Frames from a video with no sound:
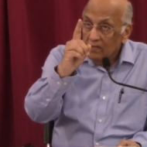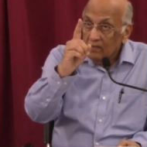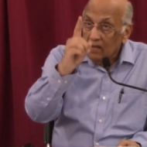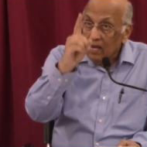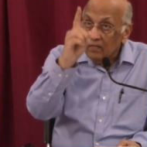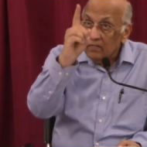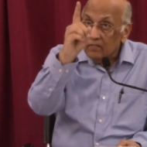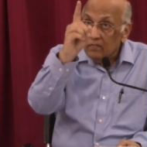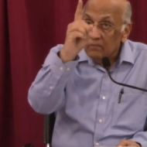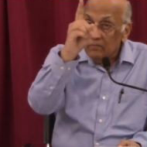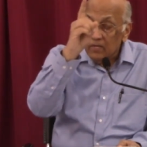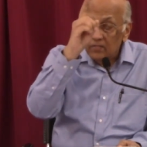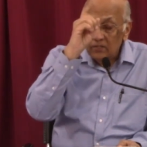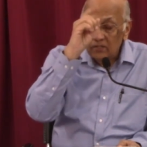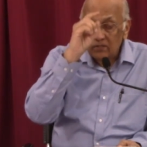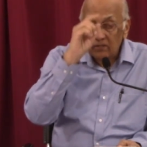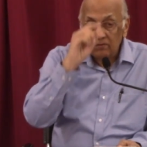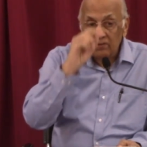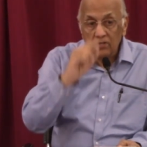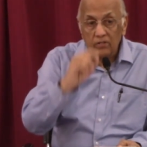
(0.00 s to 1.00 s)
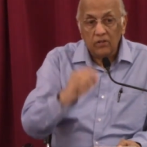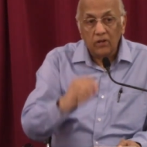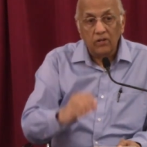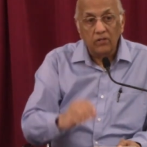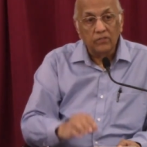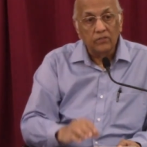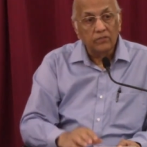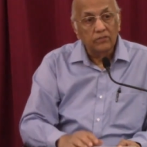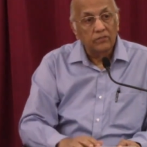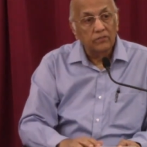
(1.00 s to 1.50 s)
That's the message of the
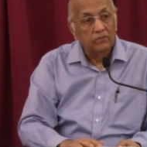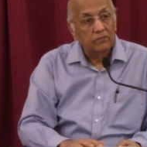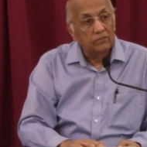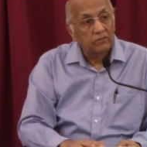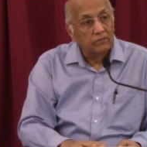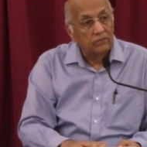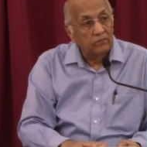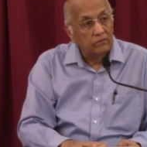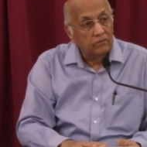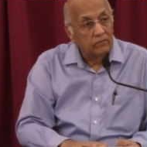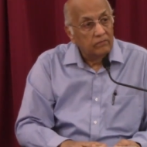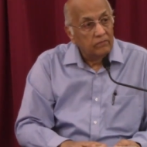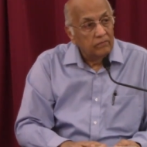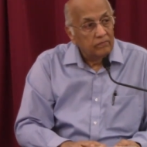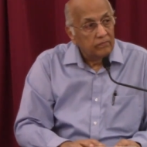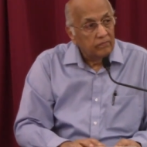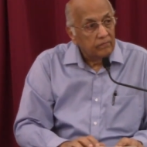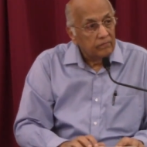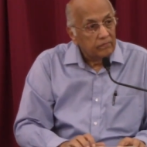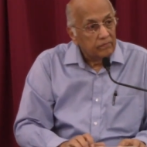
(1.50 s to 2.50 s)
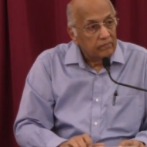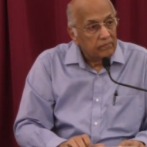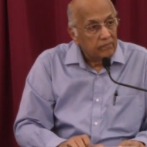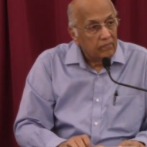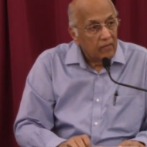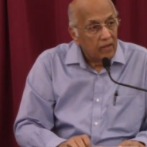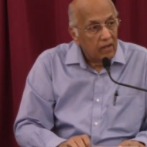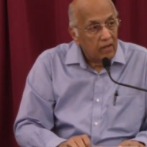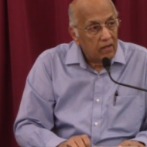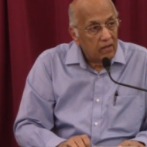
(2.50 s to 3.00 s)
cross.
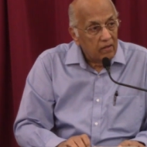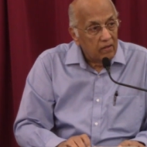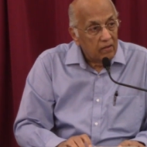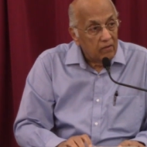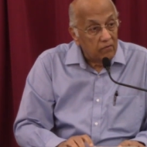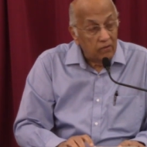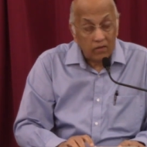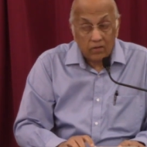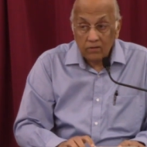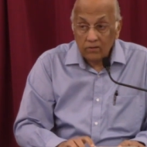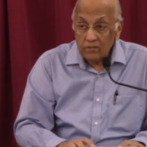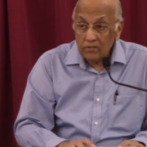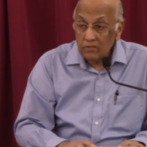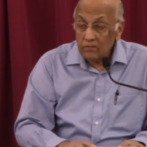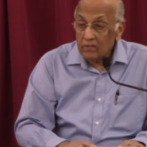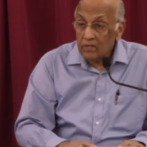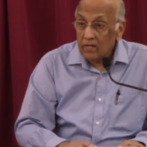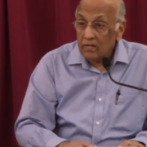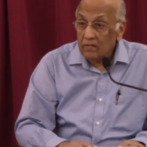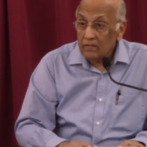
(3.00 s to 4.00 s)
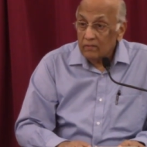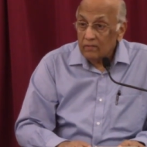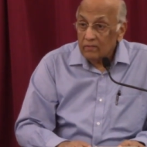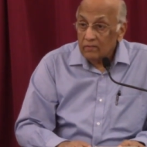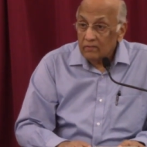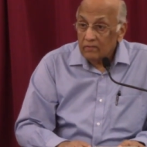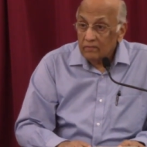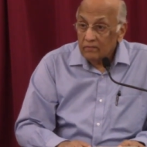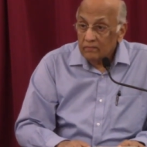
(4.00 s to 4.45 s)
Have you understood that?